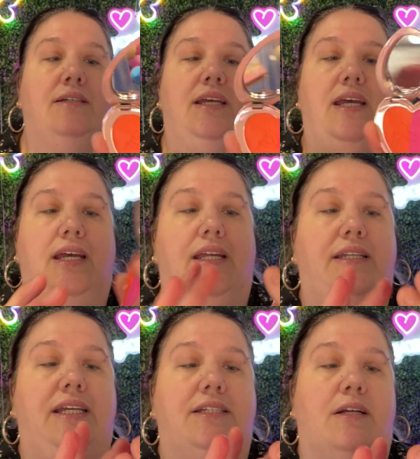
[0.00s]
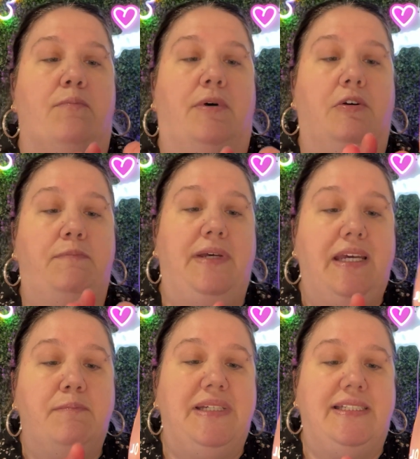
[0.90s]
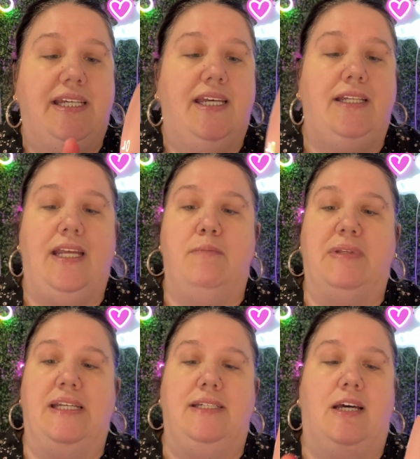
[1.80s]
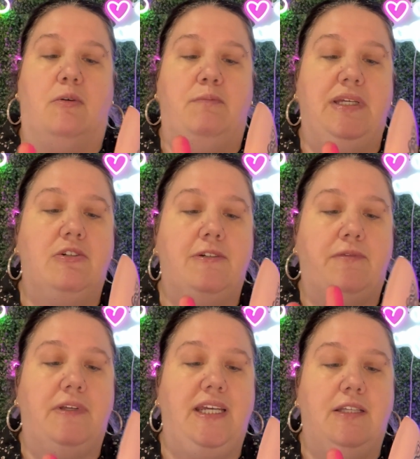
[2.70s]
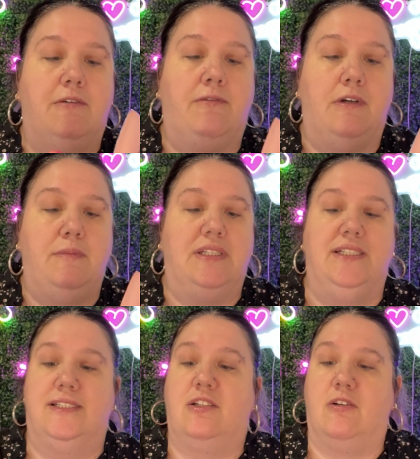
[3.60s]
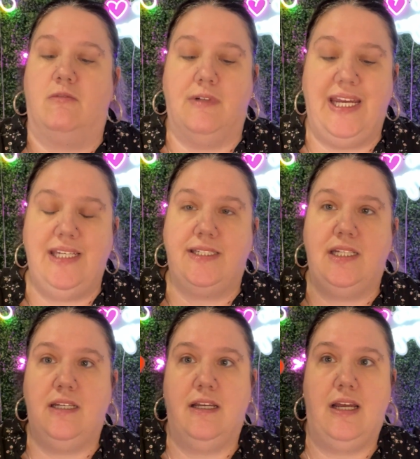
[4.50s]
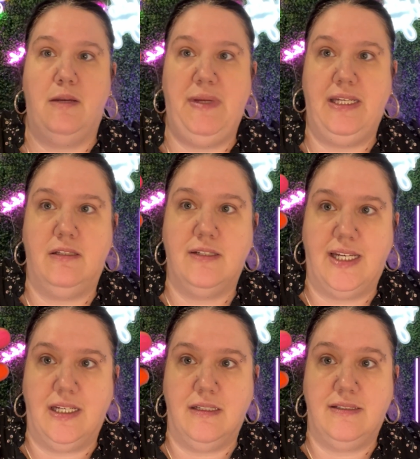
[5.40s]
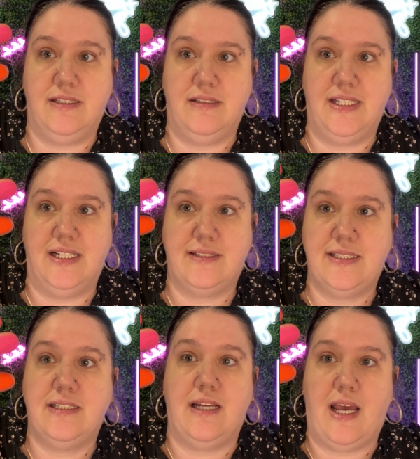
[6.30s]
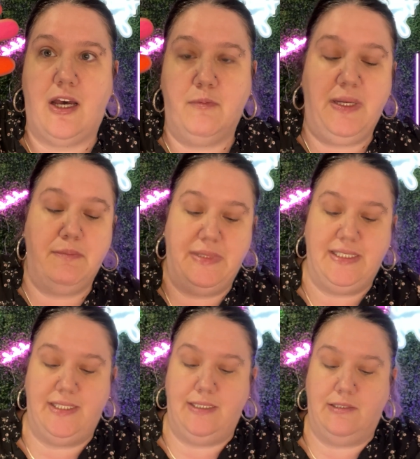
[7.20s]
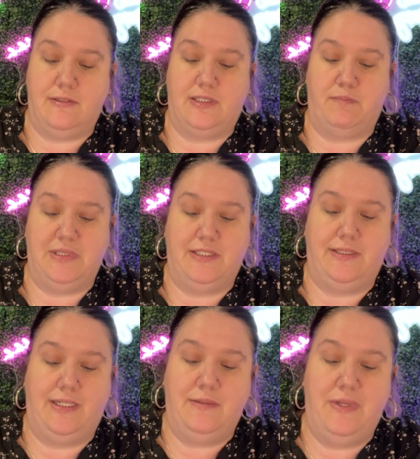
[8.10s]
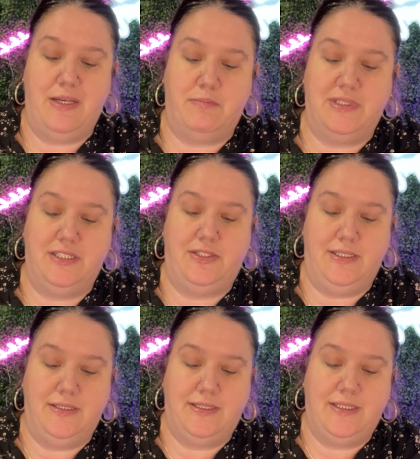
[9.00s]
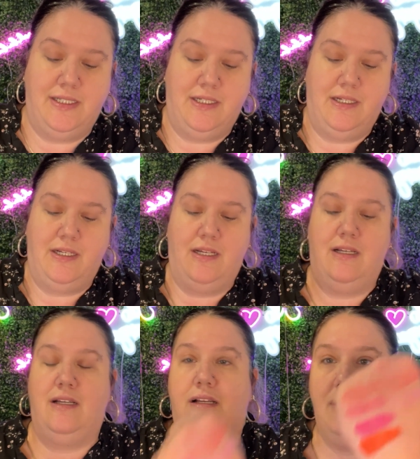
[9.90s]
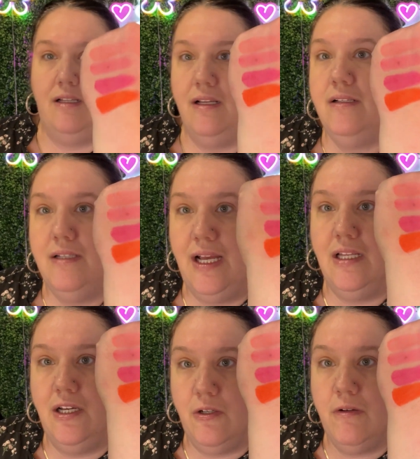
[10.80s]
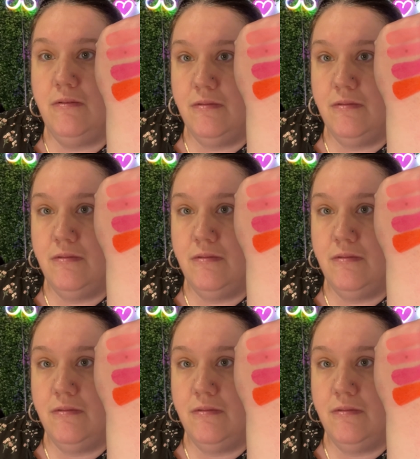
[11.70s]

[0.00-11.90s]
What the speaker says: And these are both pigmented. They blend out beautifully. The formula is great. I mean, look at, that's how pigmented those that blush is. Hello.